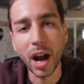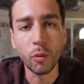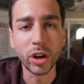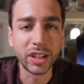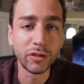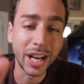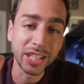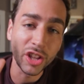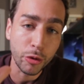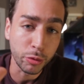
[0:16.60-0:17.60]
I wanna give you
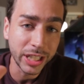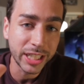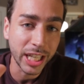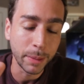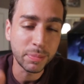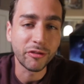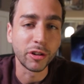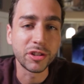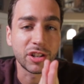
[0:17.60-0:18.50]
guys 3 tips for